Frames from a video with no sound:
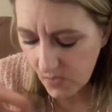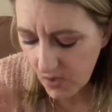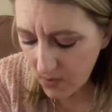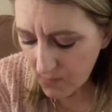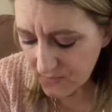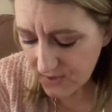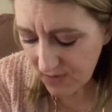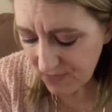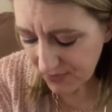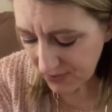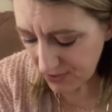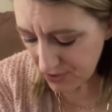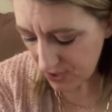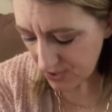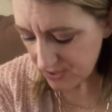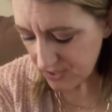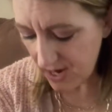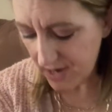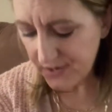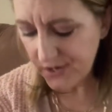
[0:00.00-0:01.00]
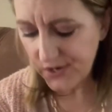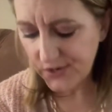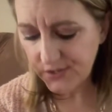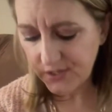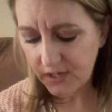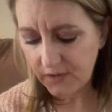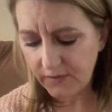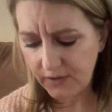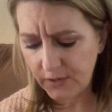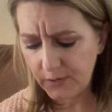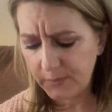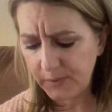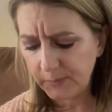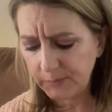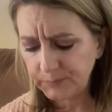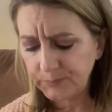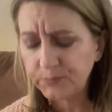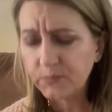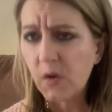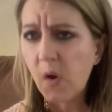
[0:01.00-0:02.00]
It definitely does not taste like a vitamin.
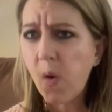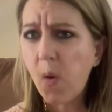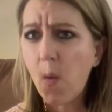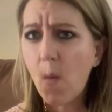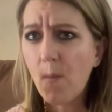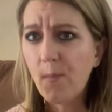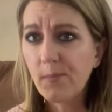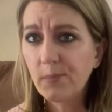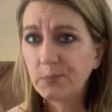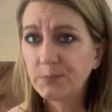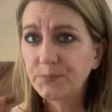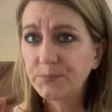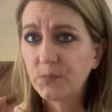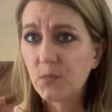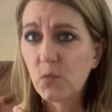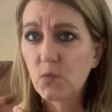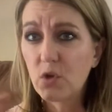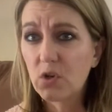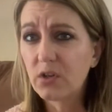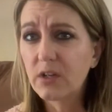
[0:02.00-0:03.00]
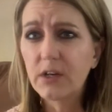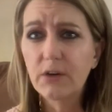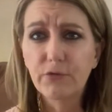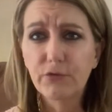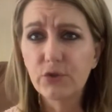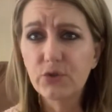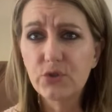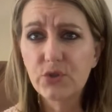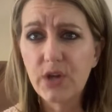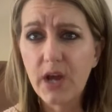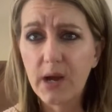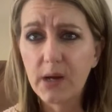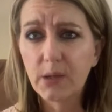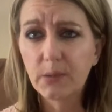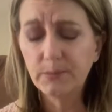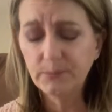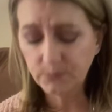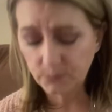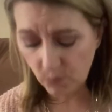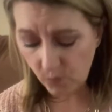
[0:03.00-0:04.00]
It tastes like a fruit snack.
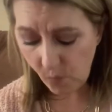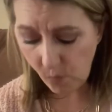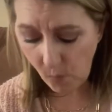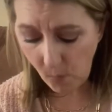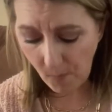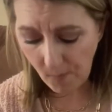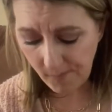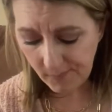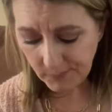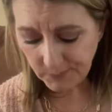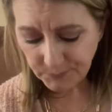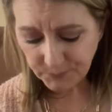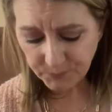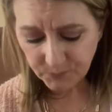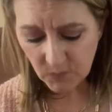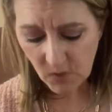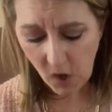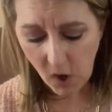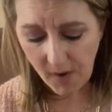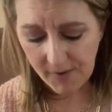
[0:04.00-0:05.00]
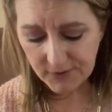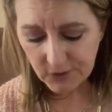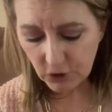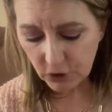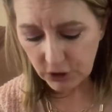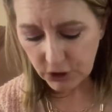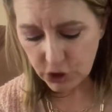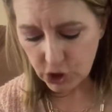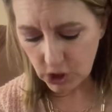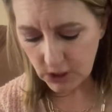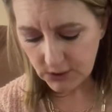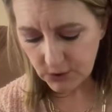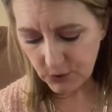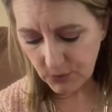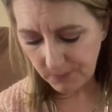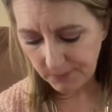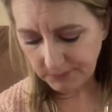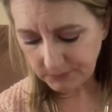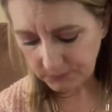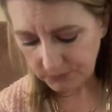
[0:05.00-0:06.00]
It's delicious.
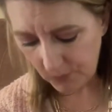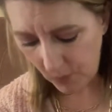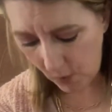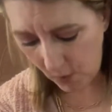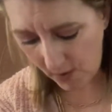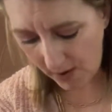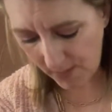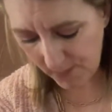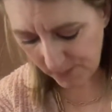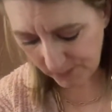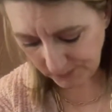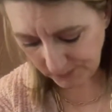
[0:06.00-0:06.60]
All right.